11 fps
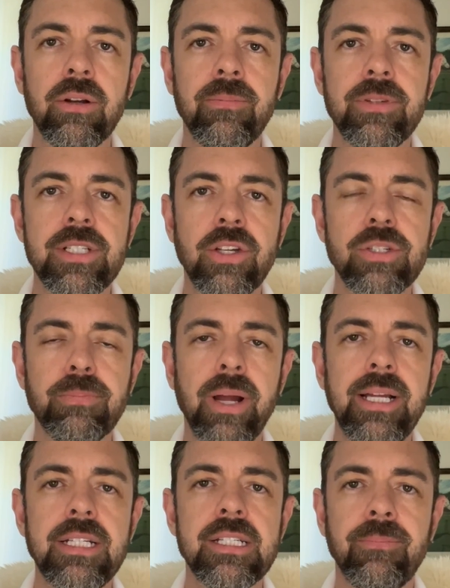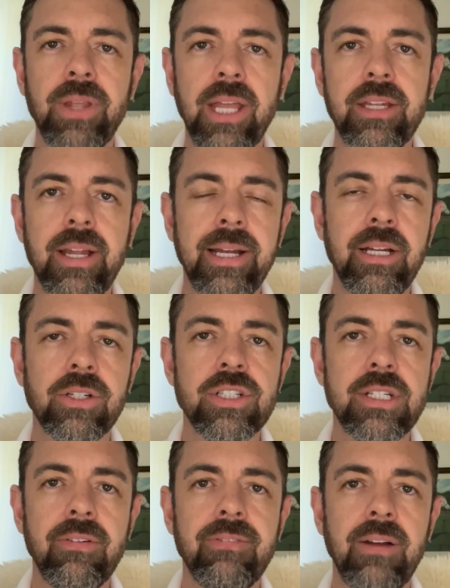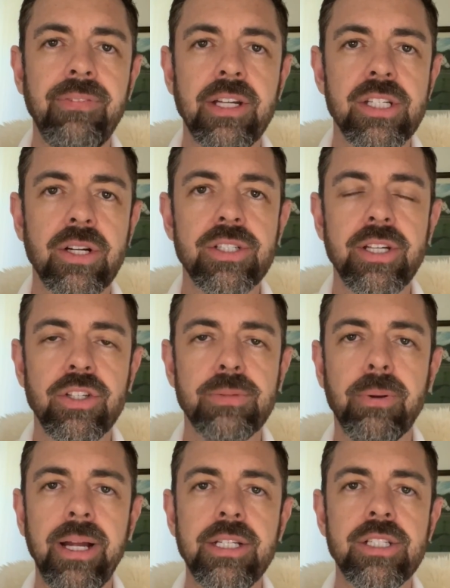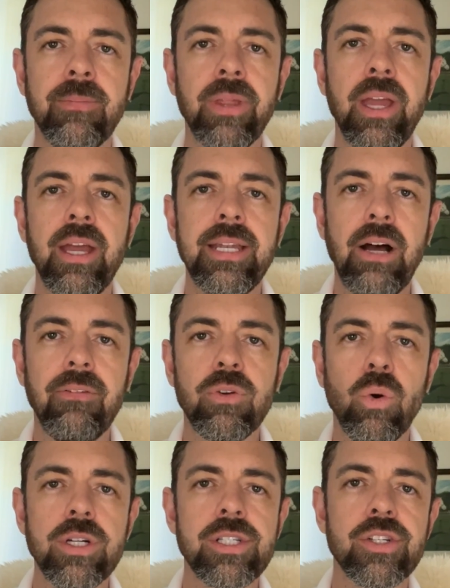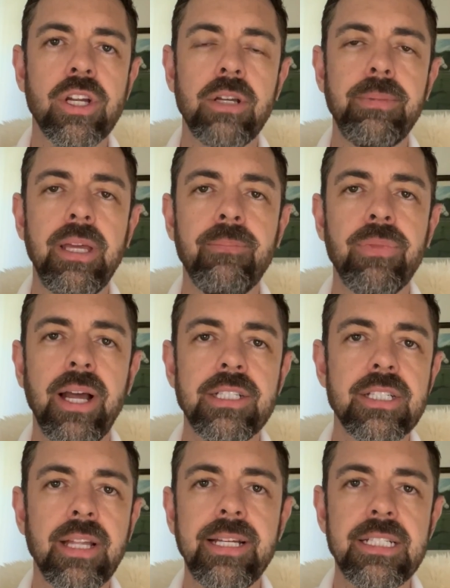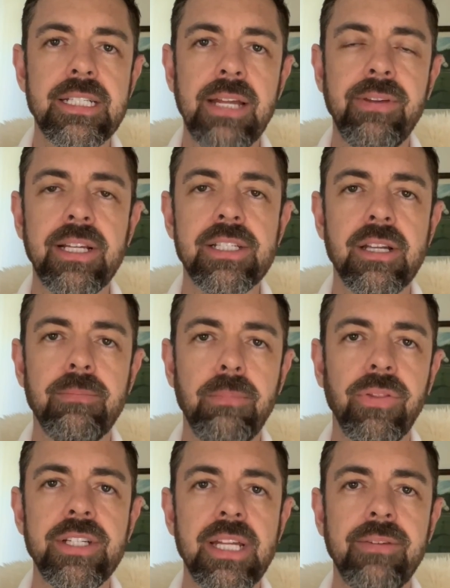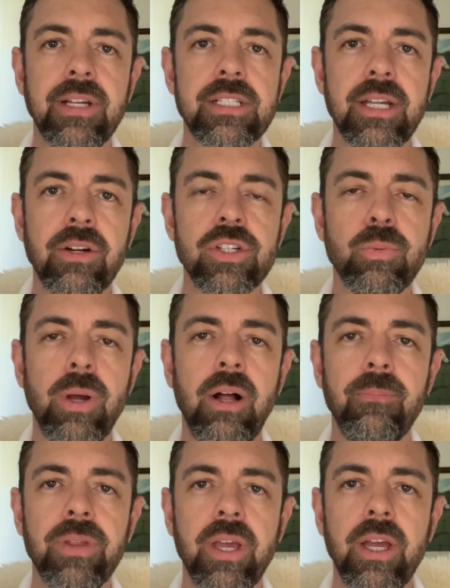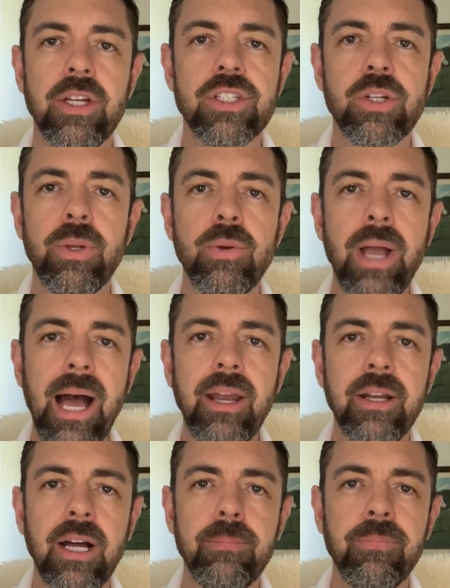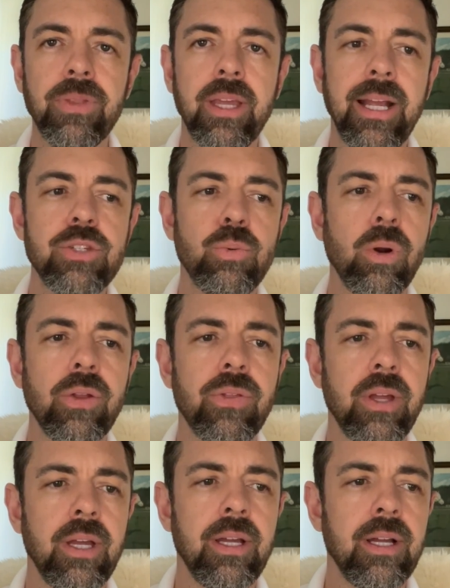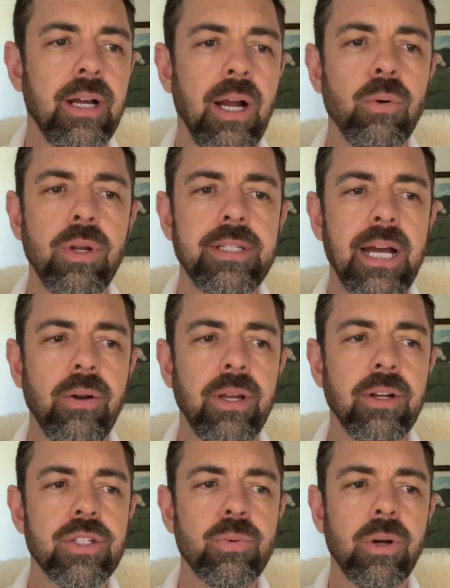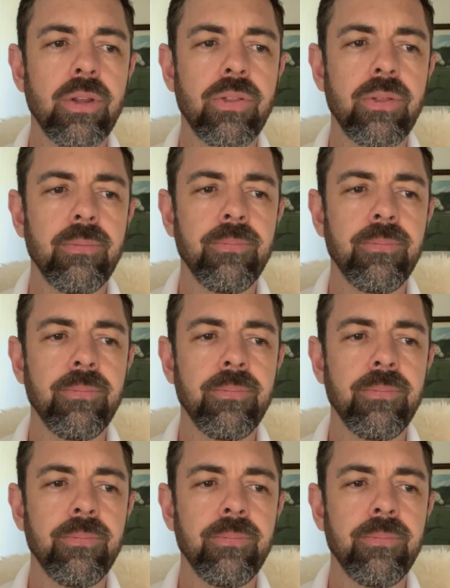sales price and the $975,000 sales price. Now, of course, there's going to be a slight savings, monthly savings there as well. So when you add it up, it's worth, I wrote it down here, it's worth,